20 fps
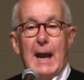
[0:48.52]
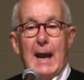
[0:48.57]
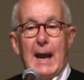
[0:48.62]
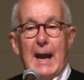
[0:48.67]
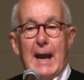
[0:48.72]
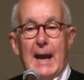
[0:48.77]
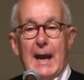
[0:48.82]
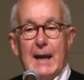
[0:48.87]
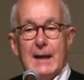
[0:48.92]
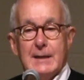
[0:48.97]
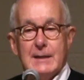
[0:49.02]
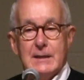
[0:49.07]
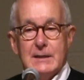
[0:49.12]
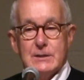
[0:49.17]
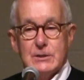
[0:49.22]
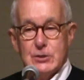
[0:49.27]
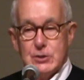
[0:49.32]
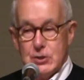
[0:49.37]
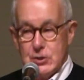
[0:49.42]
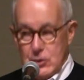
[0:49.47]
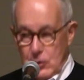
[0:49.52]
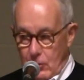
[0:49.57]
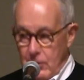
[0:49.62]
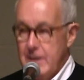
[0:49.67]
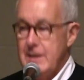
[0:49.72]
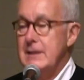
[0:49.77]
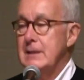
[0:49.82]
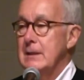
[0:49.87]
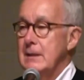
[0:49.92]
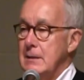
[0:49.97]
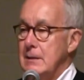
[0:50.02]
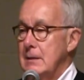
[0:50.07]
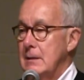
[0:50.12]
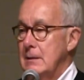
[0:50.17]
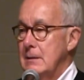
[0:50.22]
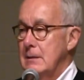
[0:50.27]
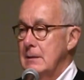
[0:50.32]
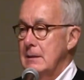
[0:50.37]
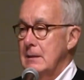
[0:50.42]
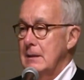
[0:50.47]
And in short,
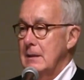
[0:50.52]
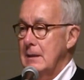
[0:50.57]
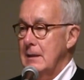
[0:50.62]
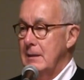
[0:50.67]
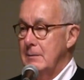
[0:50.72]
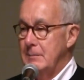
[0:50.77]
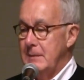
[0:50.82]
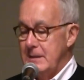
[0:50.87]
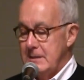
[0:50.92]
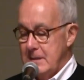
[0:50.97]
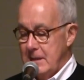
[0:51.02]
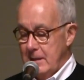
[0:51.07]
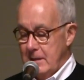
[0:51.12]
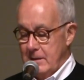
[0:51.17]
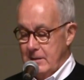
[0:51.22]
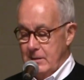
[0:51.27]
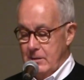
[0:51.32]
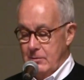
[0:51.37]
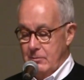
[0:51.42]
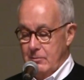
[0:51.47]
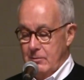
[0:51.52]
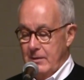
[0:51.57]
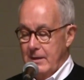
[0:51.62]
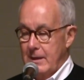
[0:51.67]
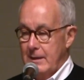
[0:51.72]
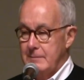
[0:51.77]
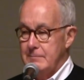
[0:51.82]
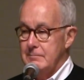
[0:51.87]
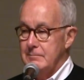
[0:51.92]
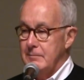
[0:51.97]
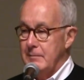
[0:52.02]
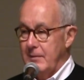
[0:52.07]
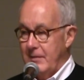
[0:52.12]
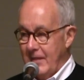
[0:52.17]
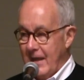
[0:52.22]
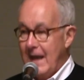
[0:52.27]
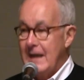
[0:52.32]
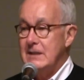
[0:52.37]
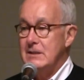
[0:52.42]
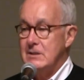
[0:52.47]
let me tell you that
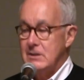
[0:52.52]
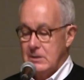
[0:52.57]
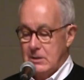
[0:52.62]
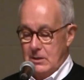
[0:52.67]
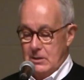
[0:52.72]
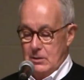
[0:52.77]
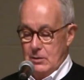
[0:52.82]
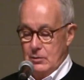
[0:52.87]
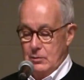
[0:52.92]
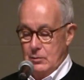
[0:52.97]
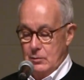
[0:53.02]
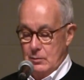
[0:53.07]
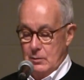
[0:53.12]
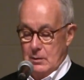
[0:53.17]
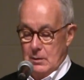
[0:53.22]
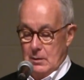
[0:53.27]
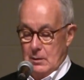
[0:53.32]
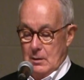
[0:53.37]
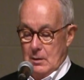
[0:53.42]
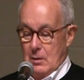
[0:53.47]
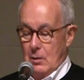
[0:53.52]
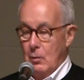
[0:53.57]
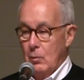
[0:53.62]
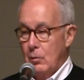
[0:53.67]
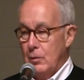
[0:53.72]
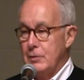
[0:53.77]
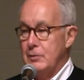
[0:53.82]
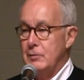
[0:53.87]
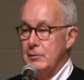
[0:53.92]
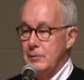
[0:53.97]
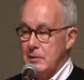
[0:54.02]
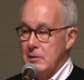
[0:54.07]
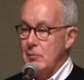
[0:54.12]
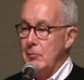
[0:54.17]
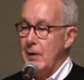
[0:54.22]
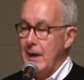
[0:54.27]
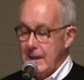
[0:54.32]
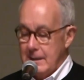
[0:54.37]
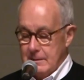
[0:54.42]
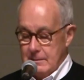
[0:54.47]
thanks to you, we're doing
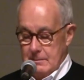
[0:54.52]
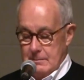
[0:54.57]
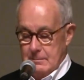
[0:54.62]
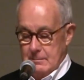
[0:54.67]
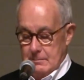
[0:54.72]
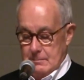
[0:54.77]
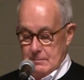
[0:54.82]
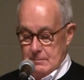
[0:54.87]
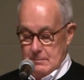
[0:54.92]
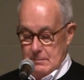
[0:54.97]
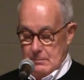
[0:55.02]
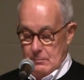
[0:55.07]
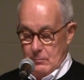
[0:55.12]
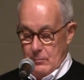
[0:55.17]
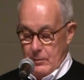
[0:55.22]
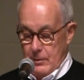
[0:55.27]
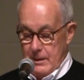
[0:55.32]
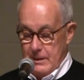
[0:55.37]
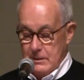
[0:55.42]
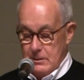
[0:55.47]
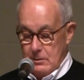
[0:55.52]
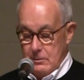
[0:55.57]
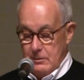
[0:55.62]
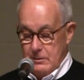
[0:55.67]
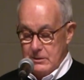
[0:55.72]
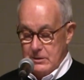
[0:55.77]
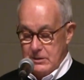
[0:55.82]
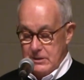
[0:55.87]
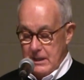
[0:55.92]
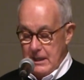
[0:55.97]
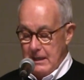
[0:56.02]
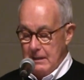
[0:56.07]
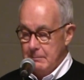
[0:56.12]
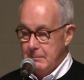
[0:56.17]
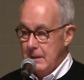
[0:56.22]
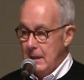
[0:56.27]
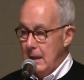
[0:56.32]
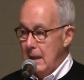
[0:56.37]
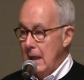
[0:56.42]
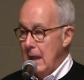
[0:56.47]
great. We're in good shape.
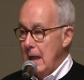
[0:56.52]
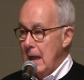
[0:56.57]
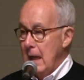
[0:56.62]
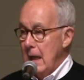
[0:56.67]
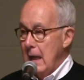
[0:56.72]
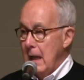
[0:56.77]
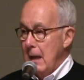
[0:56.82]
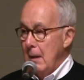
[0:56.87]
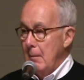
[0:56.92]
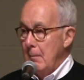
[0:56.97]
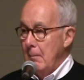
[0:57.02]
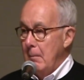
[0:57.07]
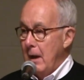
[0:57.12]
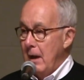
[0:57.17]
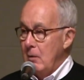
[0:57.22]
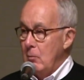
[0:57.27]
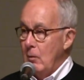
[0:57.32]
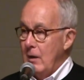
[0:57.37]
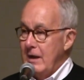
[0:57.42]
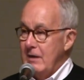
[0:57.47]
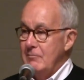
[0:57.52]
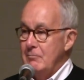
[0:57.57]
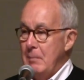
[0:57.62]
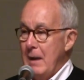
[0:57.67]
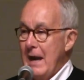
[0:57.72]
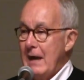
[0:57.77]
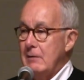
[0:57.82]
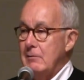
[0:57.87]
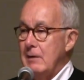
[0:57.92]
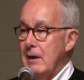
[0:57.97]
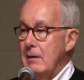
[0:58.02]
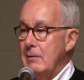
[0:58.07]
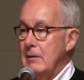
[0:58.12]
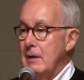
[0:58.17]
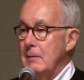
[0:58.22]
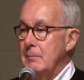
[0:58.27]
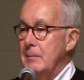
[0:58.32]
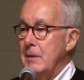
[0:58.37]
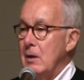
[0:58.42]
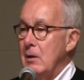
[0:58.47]
By way of background,
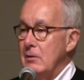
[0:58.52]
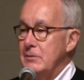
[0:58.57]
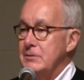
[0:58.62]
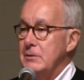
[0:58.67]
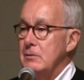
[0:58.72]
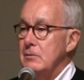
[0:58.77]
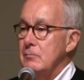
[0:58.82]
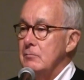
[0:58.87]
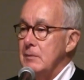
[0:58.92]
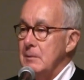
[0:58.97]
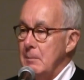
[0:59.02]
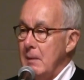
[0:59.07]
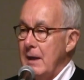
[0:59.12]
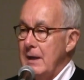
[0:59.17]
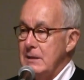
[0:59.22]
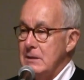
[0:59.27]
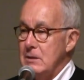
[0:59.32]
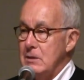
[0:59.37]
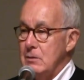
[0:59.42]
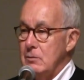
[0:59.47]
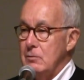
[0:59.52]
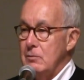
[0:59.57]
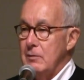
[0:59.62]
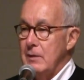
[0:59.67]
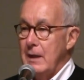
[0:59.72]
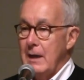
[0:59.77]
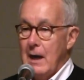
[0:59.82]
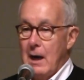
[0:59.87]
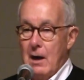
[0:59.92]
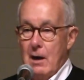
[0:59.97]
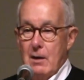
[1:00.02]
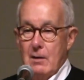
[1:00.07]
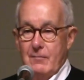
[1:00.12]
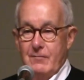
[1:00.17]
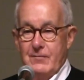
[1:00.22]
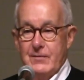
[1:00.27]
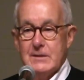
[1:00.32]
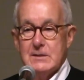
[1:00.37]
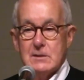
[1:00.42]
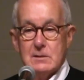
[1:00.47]
let me also remind you that our
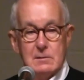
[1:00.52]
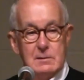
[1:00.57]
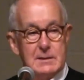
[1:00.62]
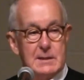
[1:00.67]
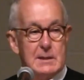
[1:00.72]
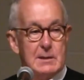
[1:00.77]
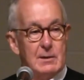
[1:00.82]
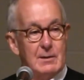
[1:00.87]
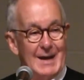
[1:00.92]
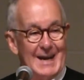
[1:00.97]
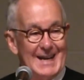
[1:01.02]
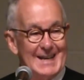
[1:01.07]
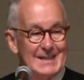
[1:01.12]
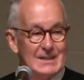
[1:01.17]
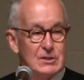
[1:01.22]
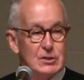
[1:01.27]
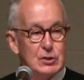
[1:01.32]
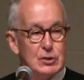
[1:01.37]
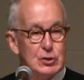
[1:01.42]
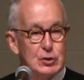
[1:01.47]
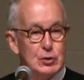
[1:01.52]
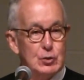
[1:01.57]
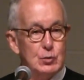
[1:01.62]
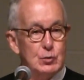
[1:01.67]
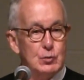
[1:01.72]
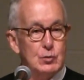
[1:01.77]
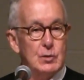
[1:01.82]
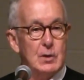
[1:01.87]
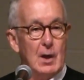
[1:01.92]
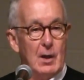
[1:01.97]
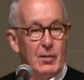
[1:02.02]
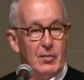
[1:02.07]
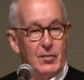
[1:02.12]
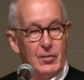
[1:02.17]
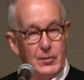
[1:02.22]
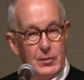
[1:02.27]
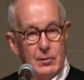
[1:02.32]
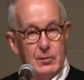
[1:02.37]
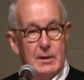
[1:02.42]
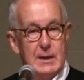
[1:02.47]
fiscal year ends June
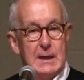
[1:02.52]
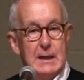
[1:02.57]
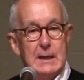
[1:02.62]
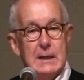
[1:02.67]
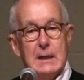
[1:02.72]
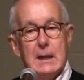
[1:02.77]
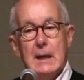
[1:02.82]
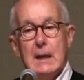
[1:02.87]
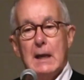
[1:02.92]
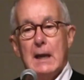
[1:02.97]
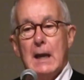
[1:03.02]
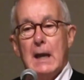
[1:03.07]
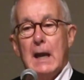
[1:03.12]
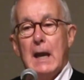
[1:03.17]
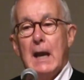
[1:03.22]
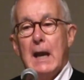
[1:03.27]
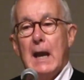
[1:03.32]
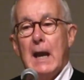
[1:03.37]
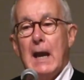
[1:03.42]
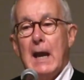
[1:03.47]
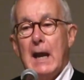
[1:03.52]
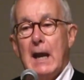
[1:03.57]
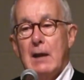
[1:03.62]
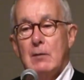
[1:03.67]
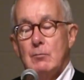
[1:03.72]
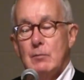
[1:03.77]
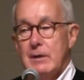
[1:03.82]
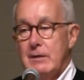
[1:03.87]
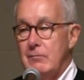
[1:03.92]
30. And we